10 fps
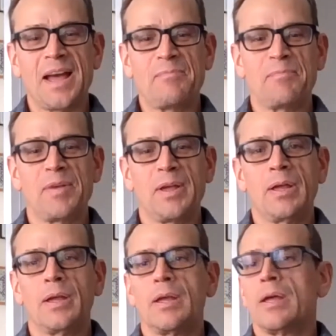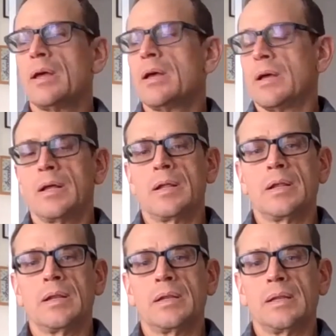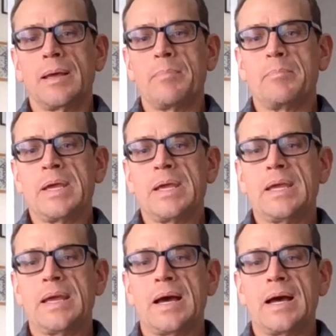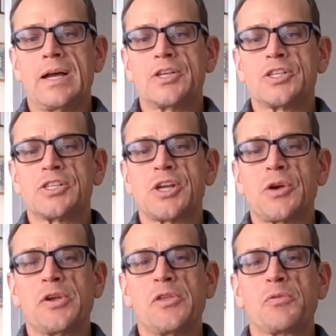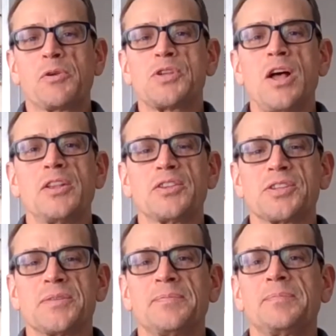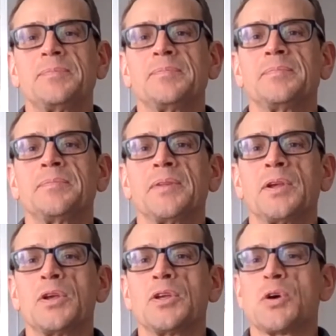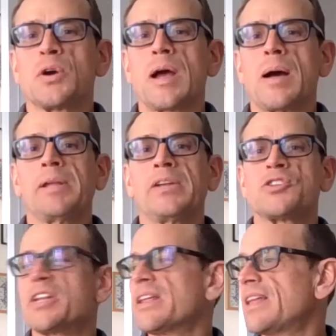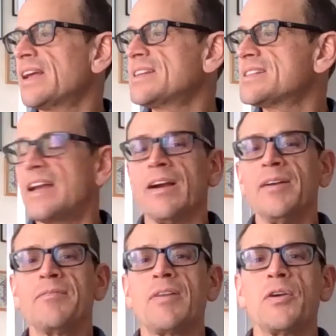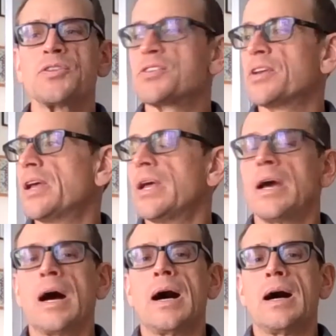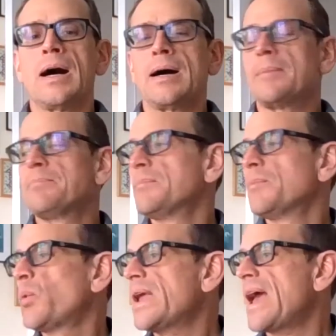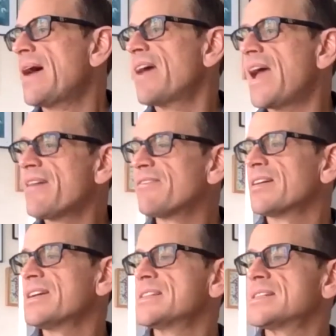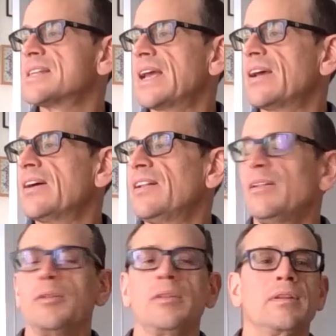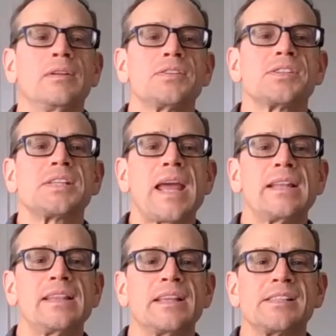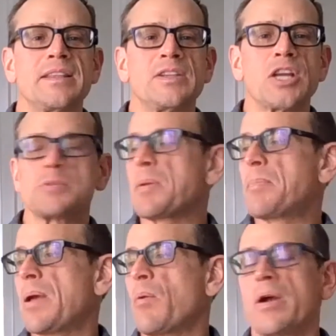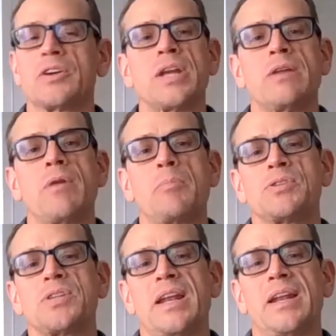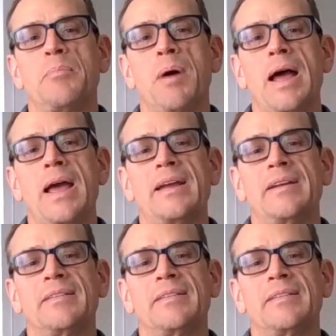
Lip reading: Yep. Let me show you the results. So a couple interesting things here, folks. We have every single state that's in the Chesapeake Bay watershed represented by